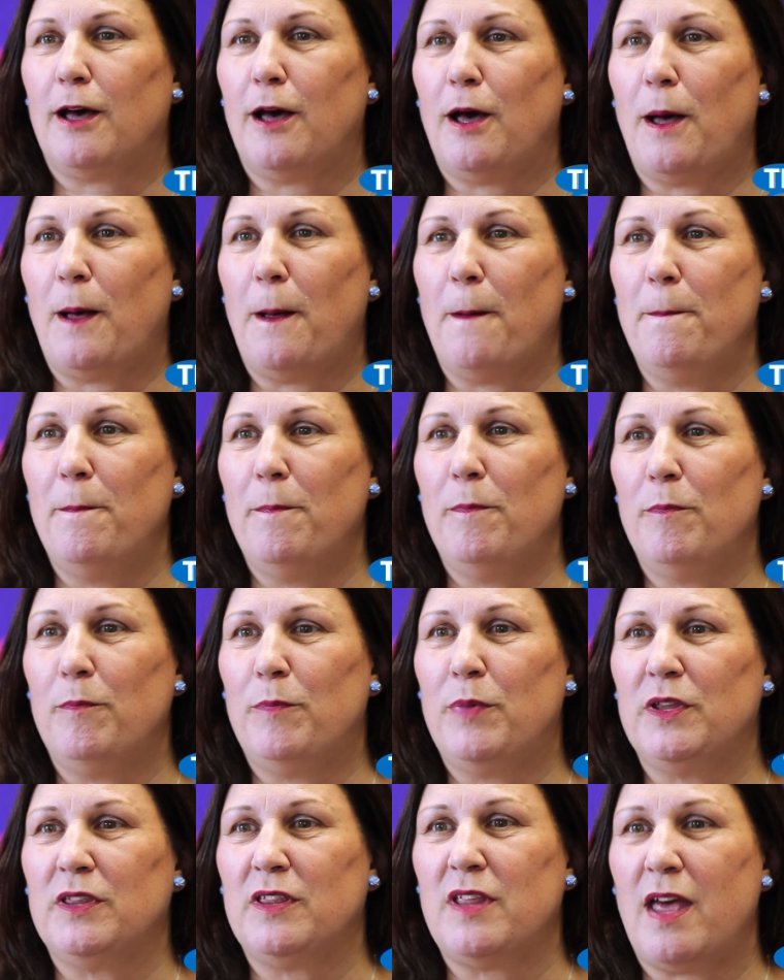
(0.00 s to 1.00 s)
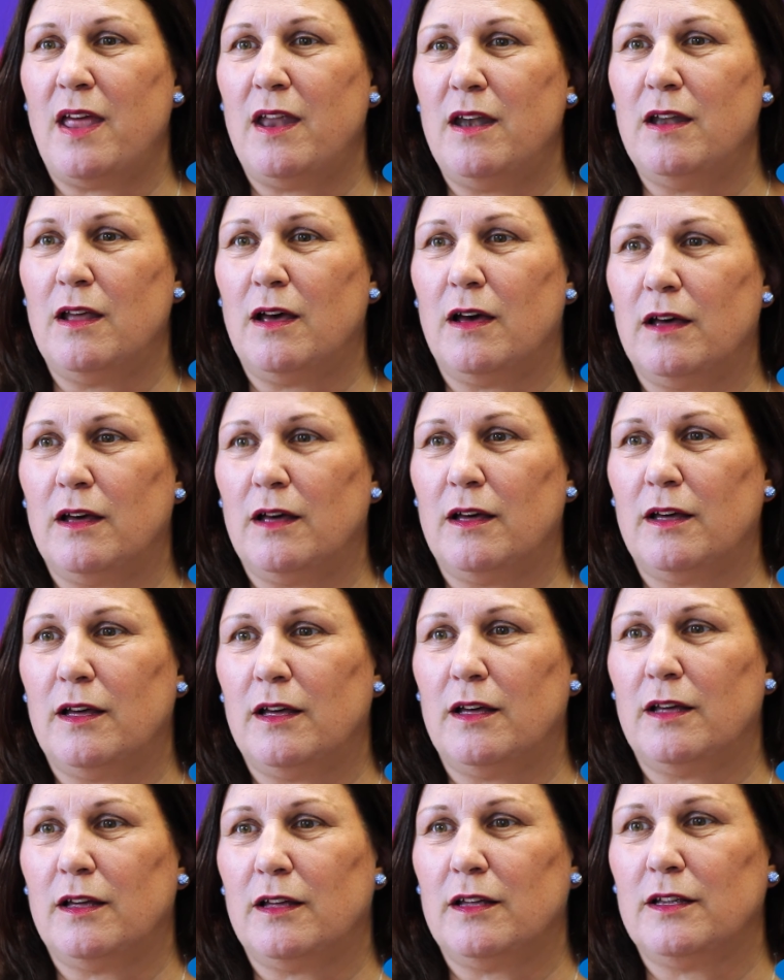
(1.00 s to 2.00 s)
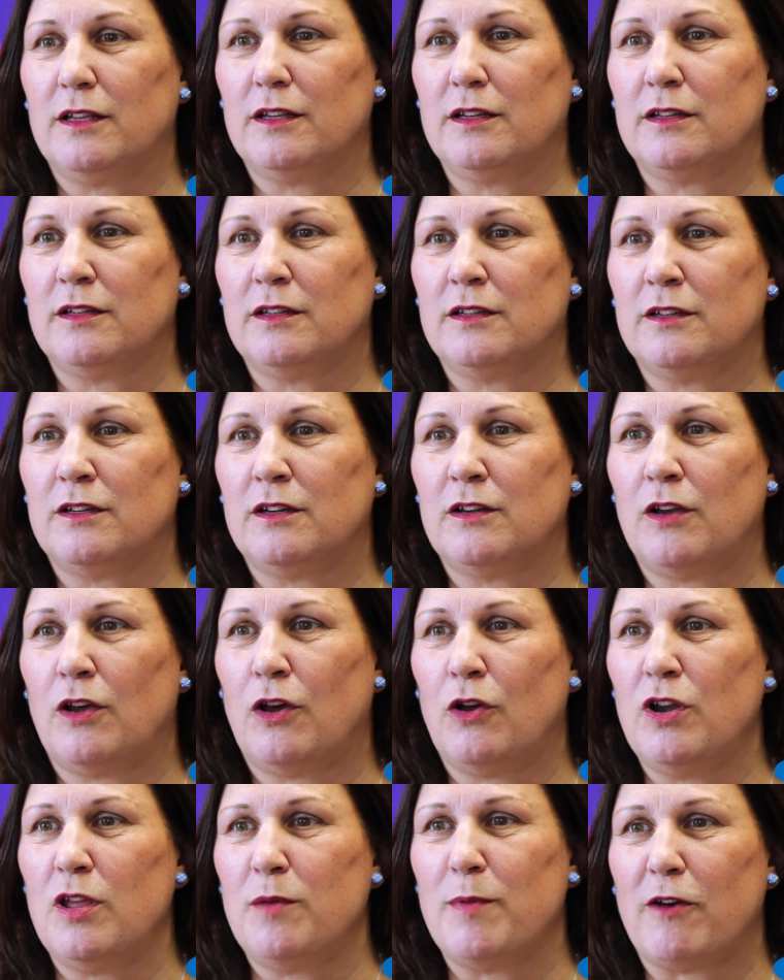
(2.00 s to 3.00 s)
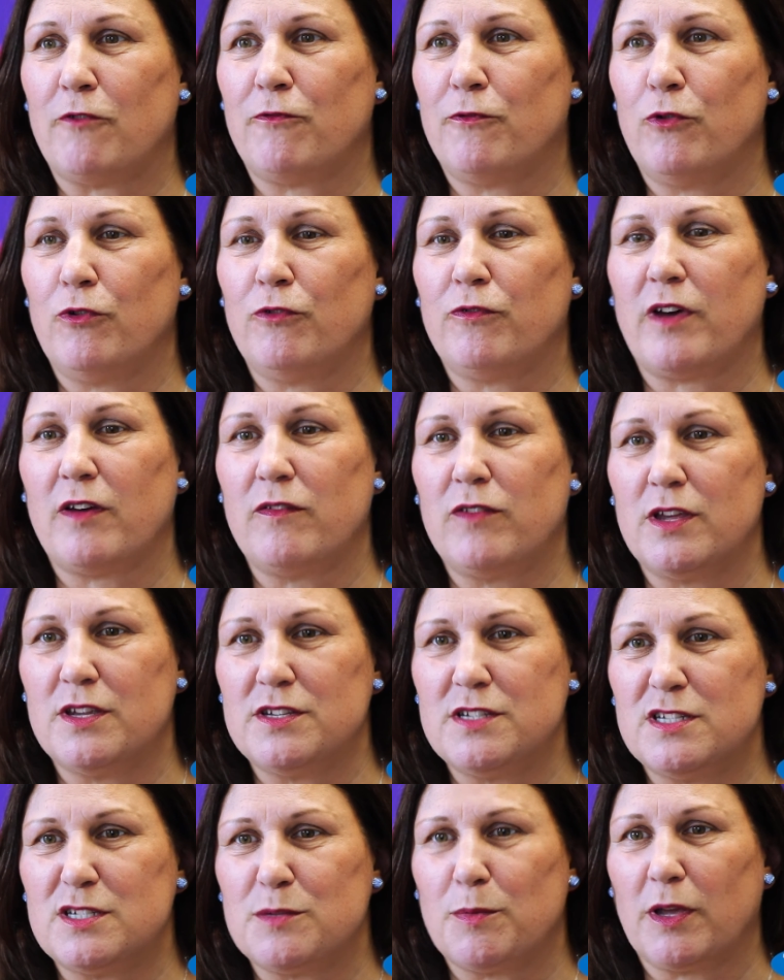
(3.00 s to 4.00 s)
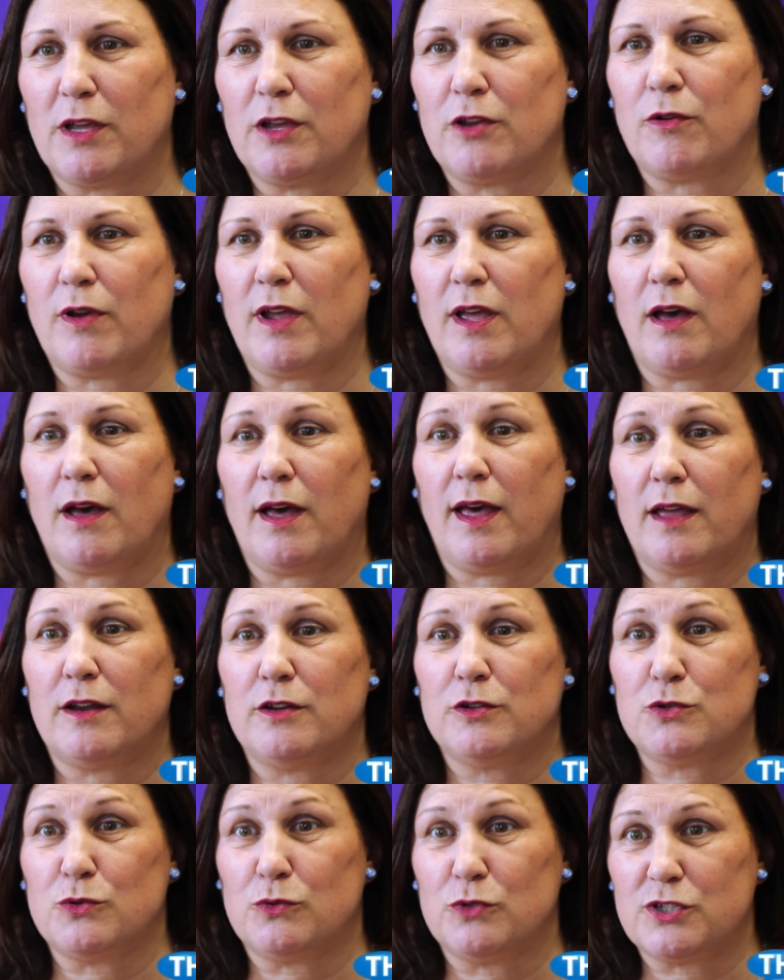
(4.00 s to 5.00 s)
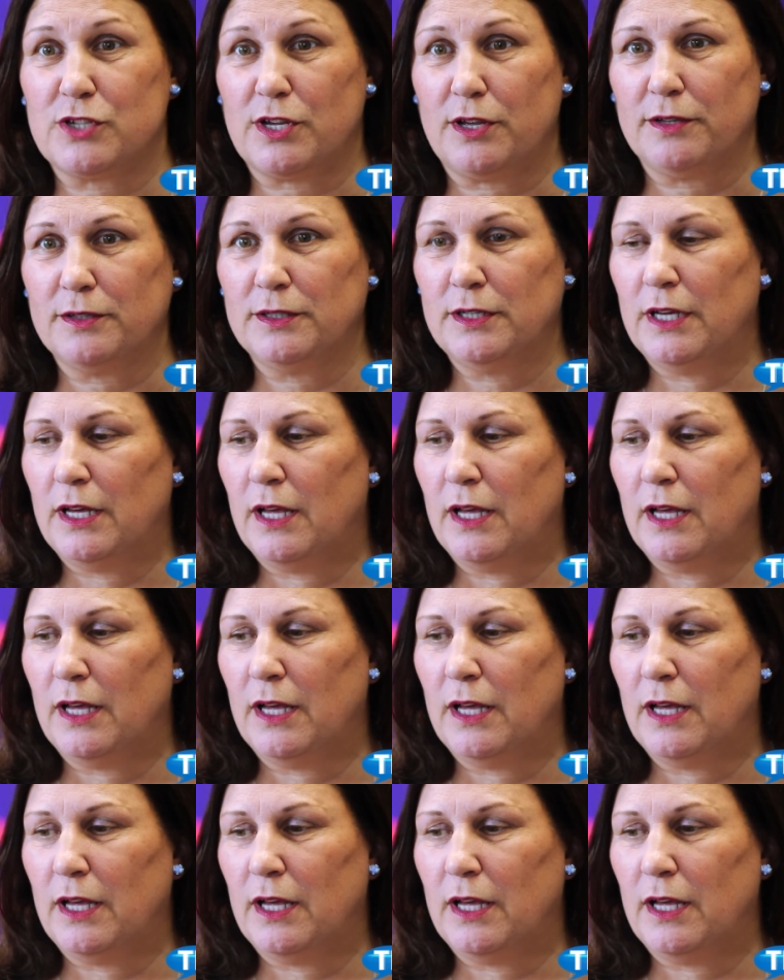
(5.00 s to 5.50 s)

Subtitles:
But then, only about 4 or 5 years into my career, I had a daughter.